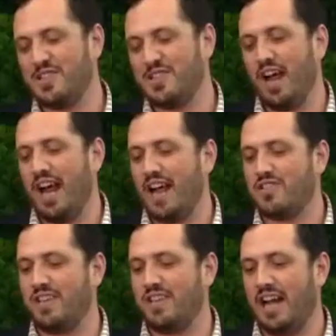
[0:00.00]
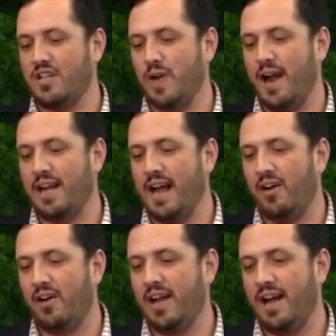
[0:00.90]
I tried
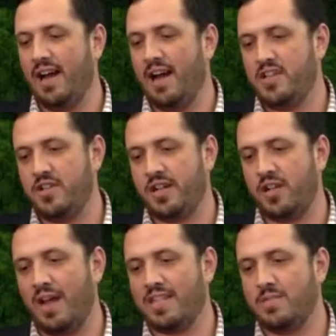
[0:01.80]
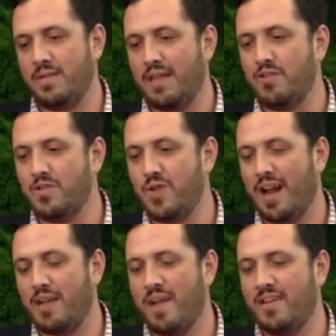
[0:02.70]
out a chicken recipe that was
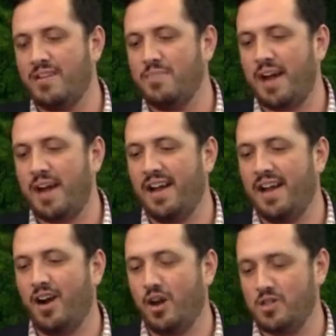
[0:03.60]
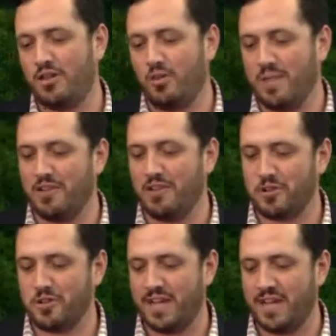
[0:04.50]
recommended by our general
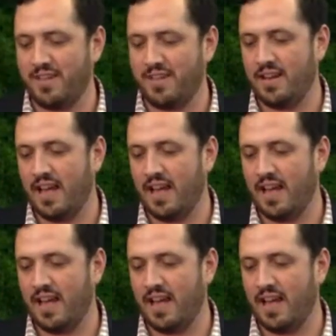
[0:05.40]
manager, David,